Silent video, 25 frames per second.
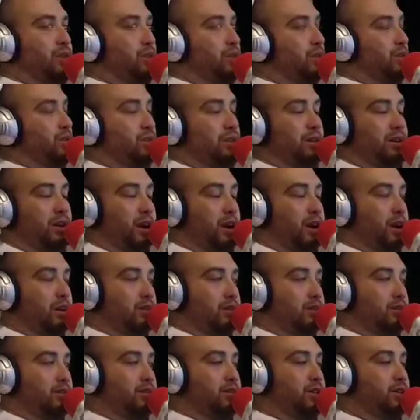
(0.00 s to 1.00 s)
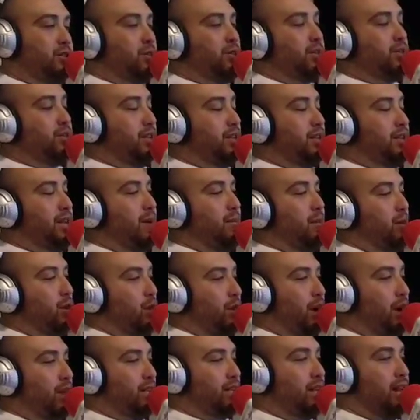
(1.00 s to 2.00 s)
Listen, guys, this was the
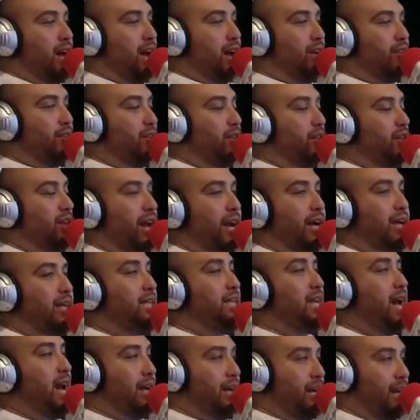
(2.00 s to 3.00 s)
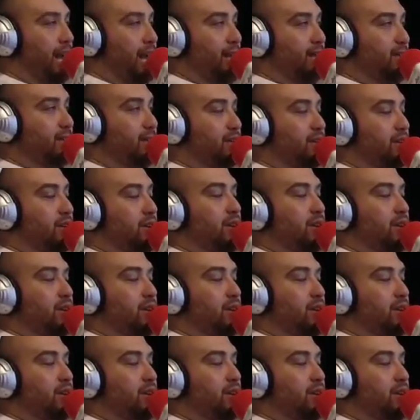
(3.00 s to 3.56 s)
Democrats' line for like decades.